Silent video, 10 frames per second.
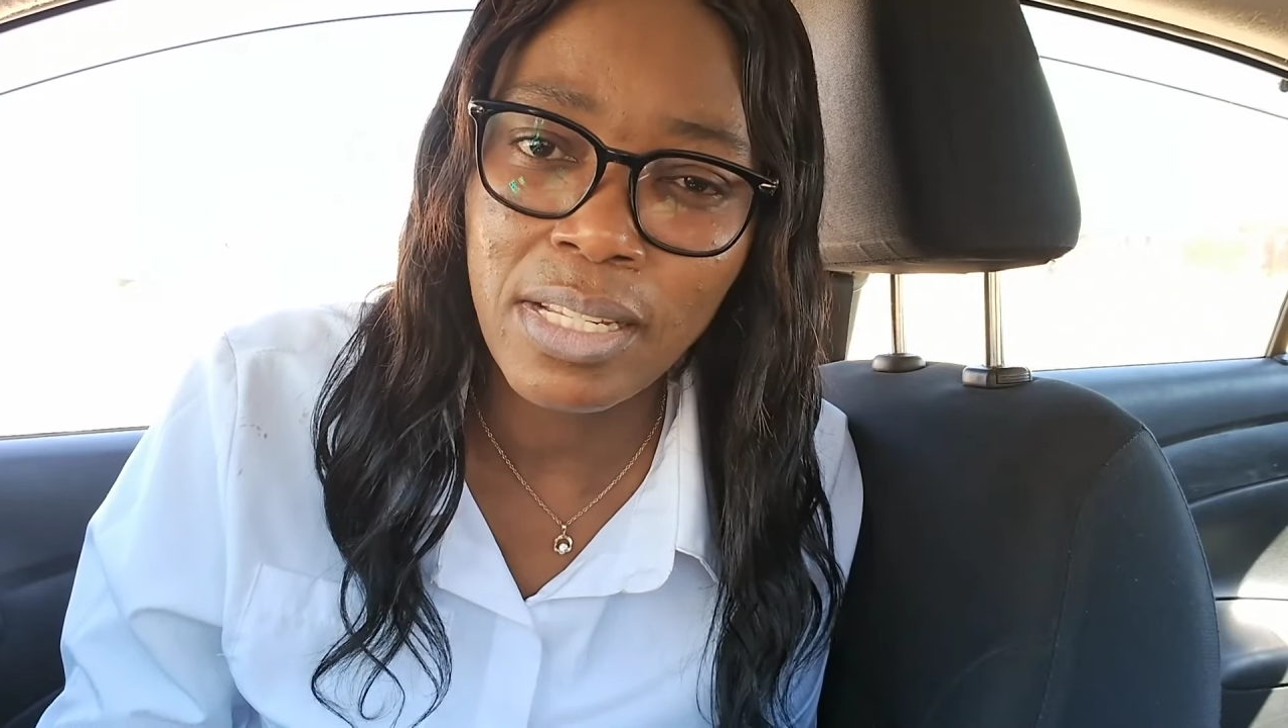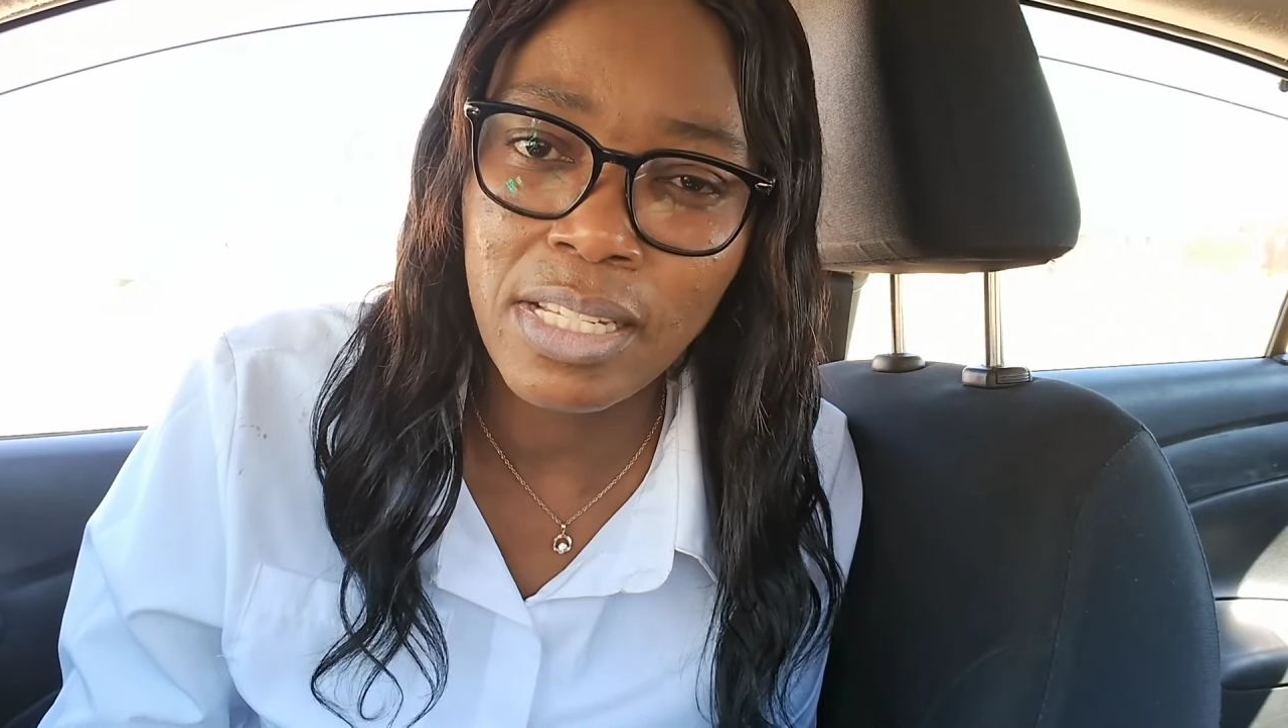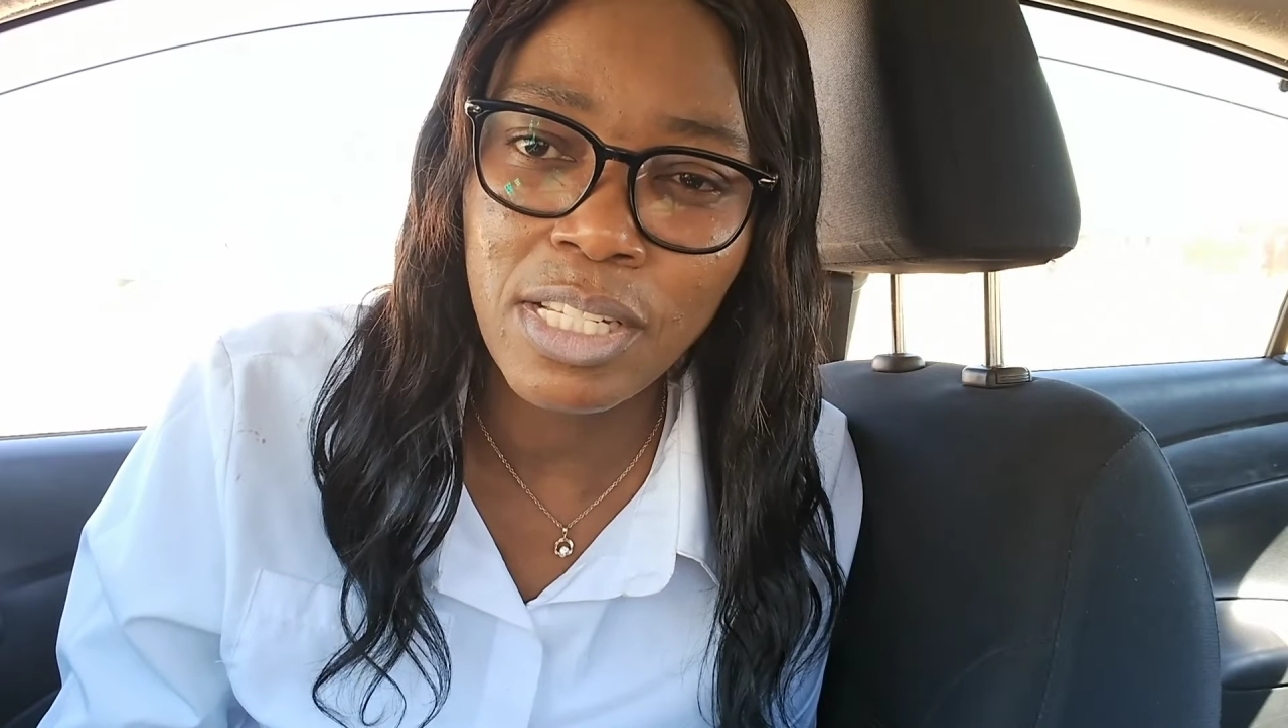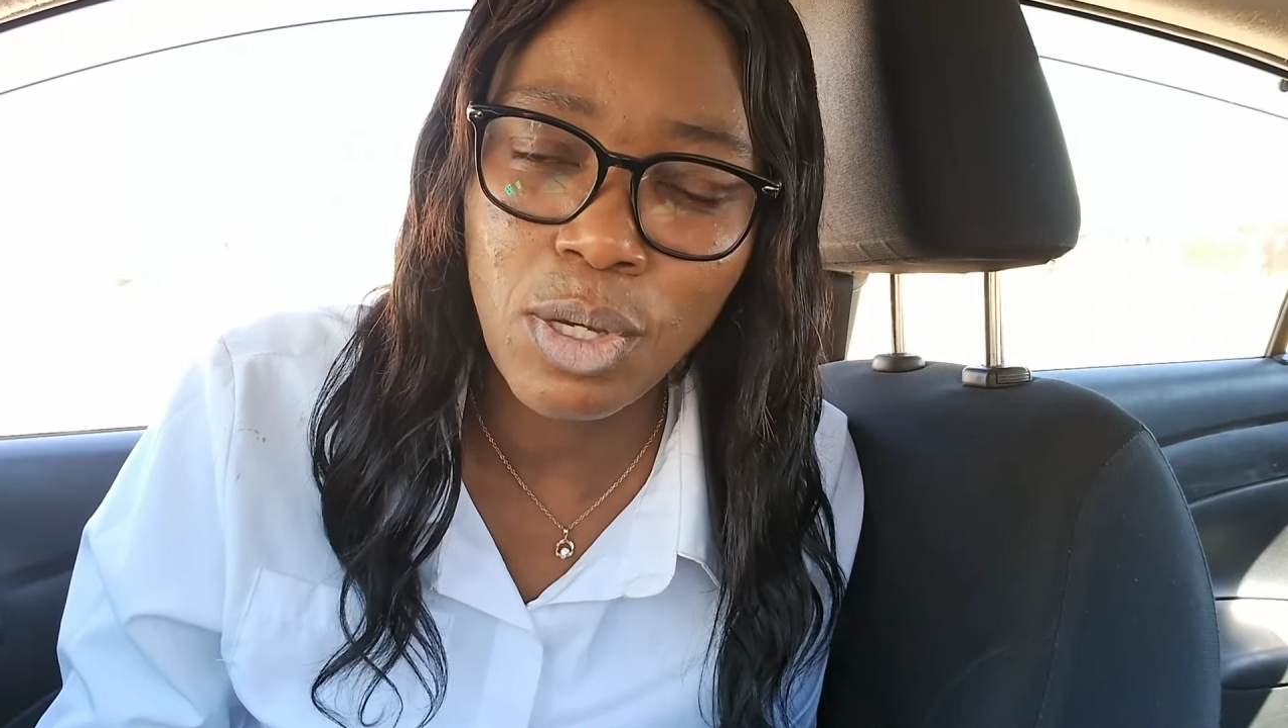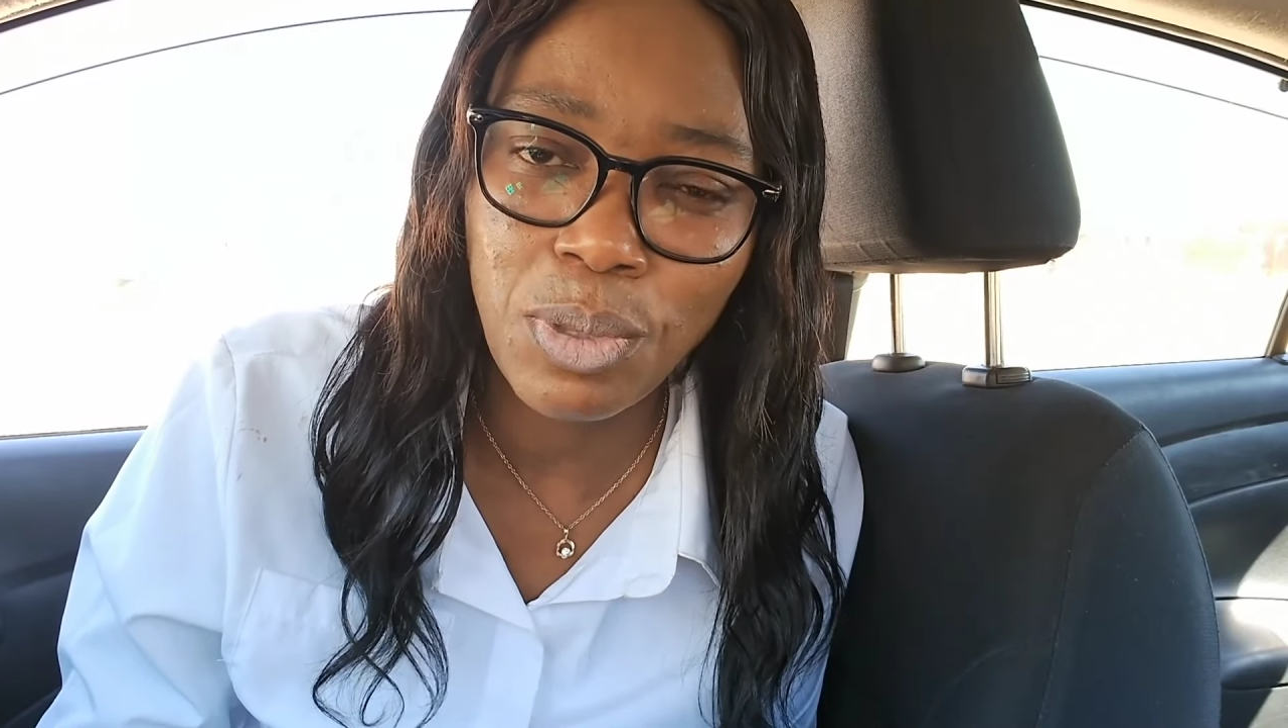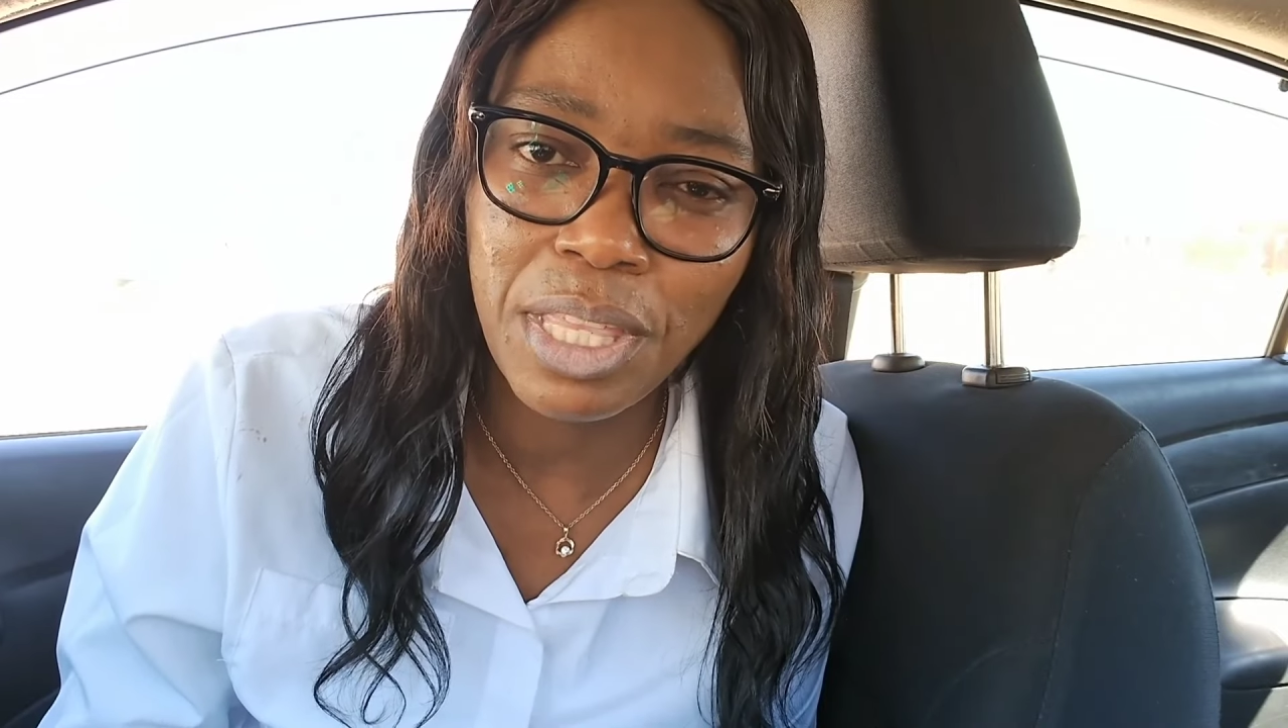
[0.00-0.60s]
dental